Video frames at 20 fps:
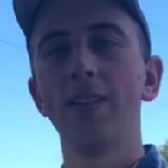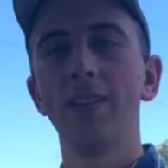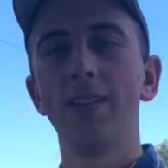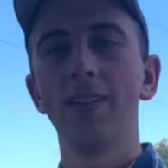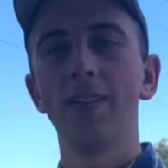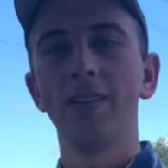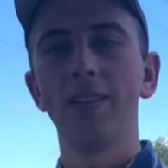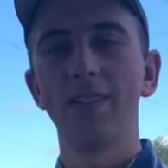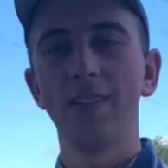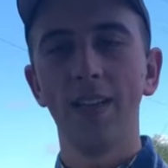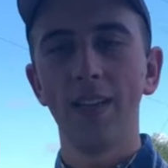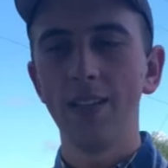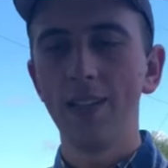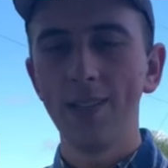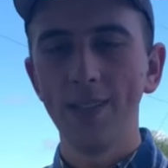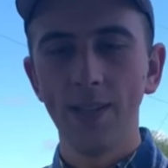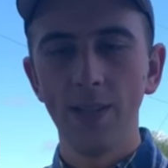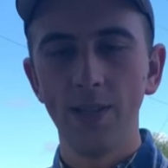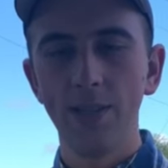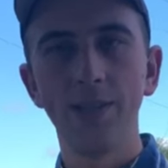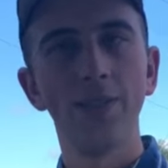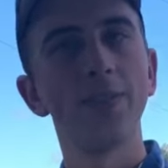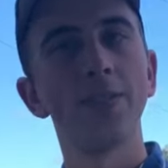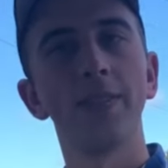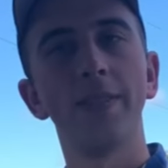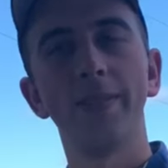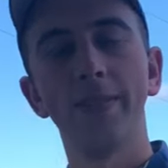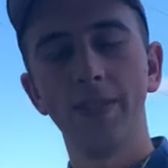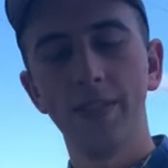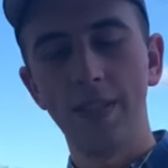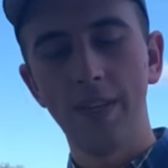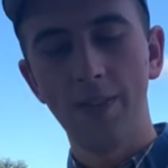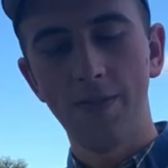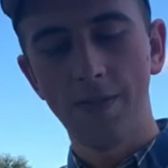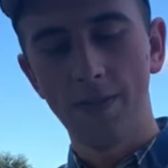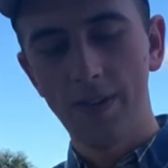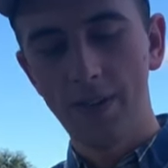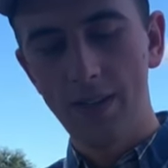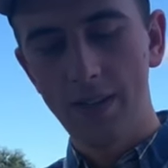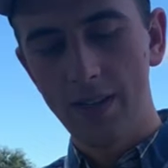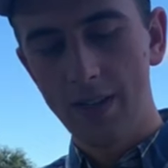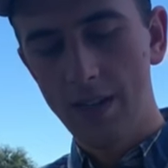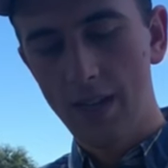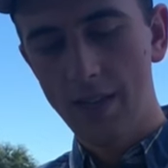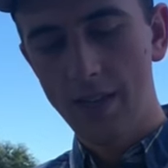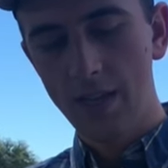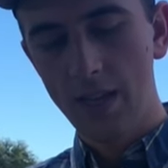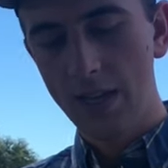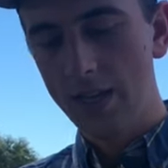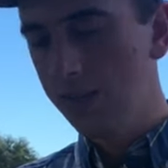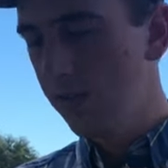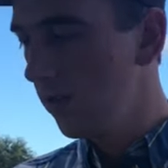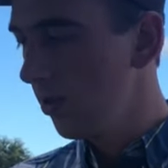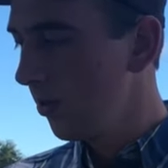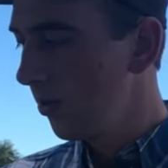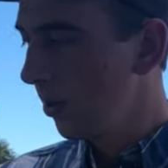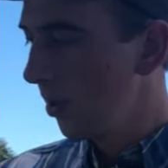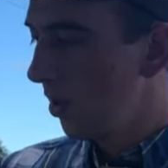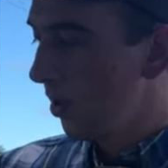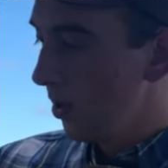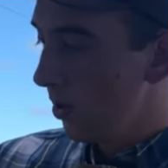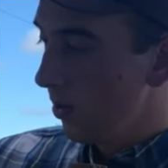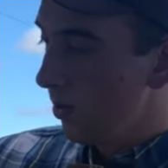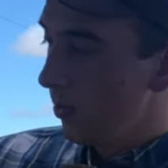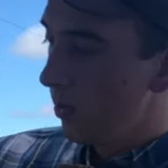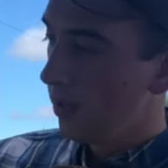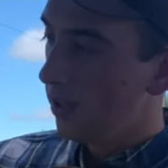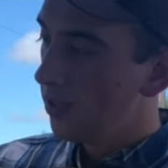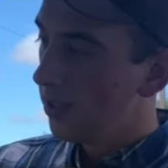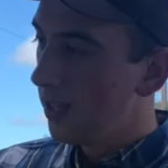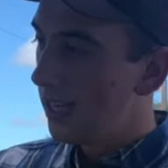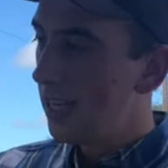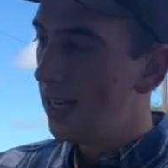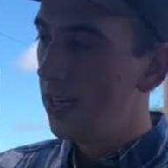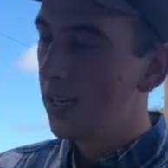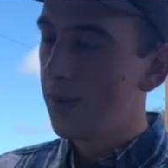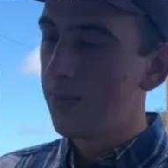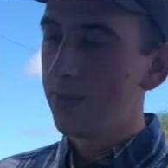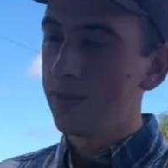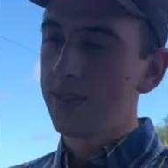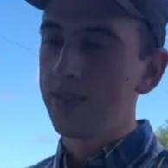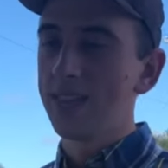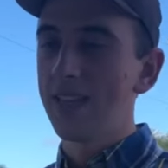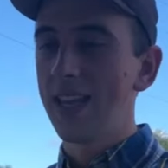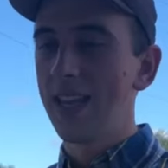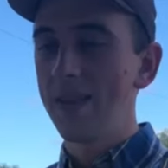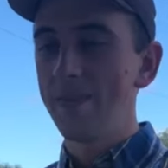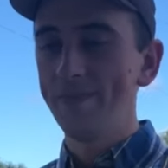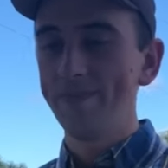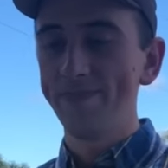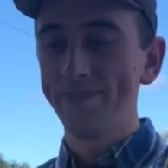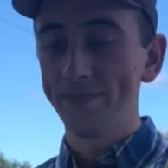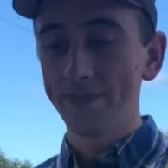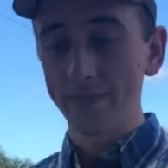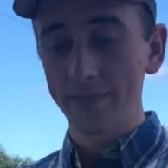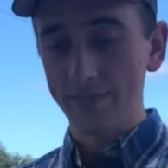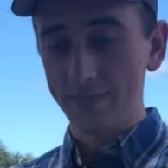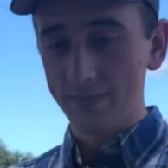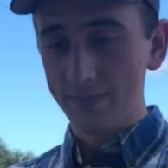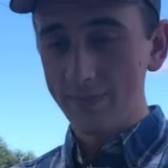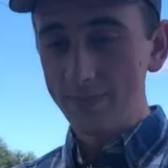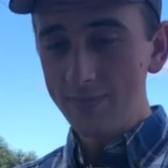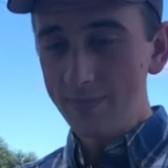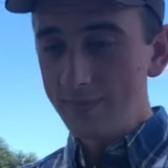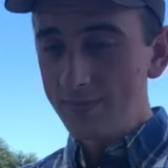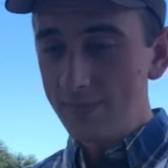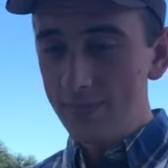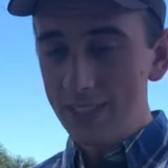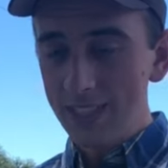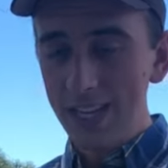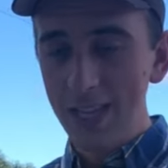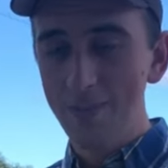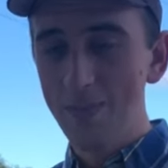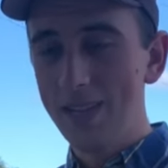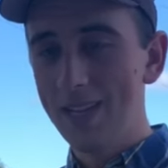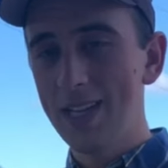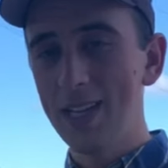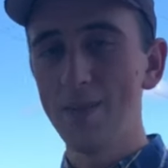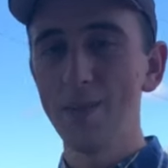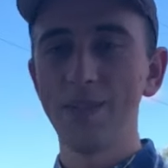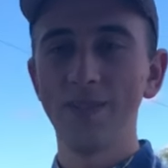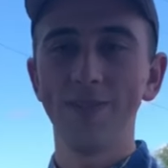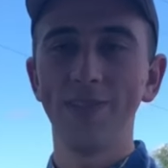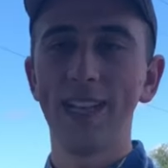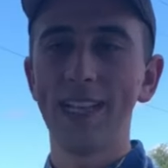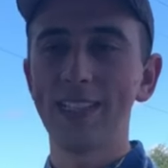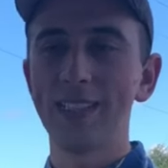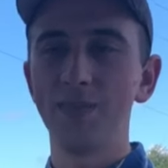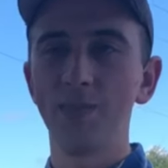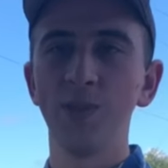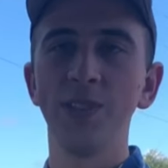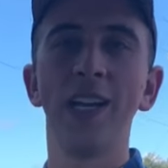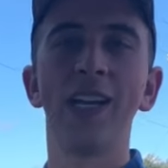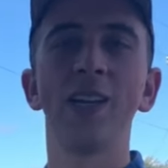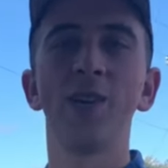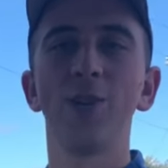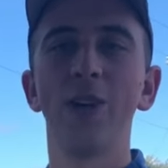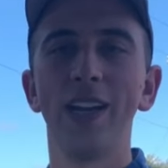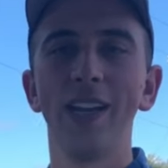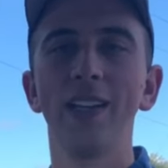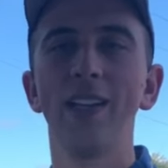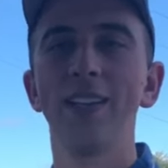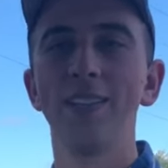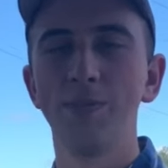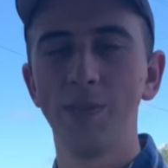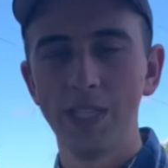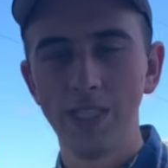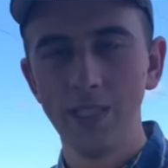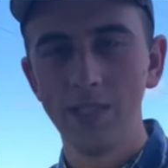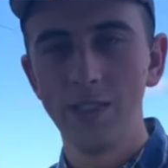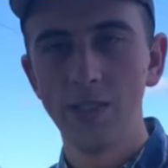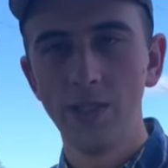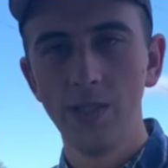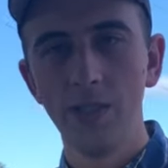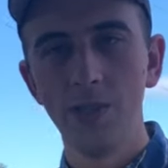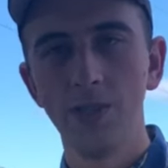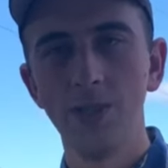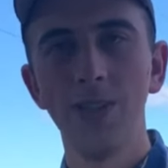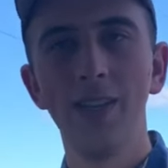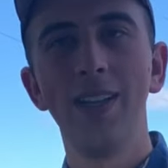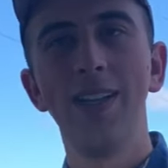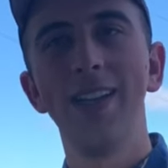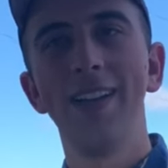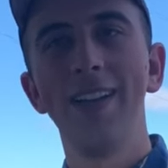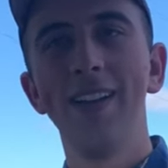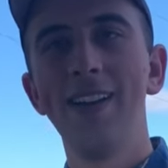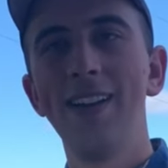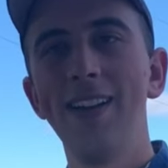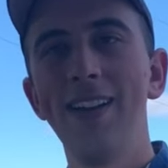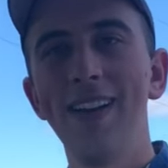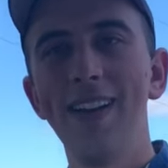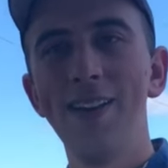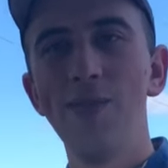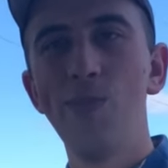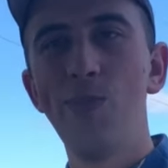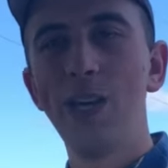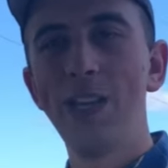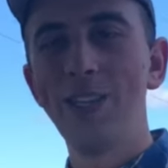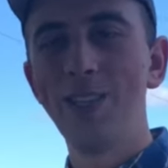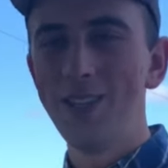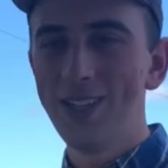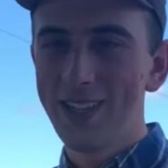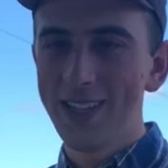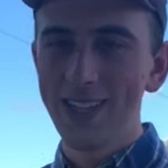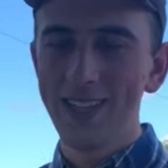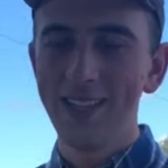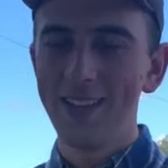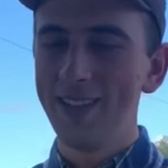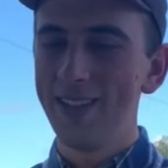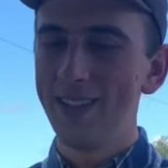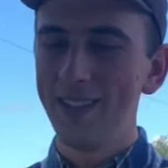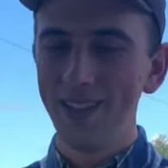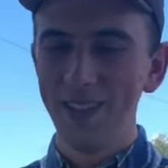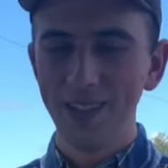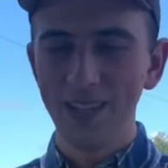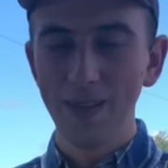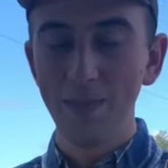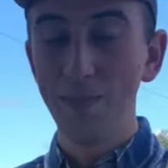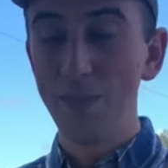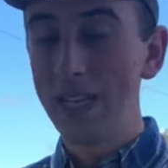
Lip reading: the cellulose and the different things. So when you heat it up with steam, it becomes flexible, not quite as much as a noodle, but you can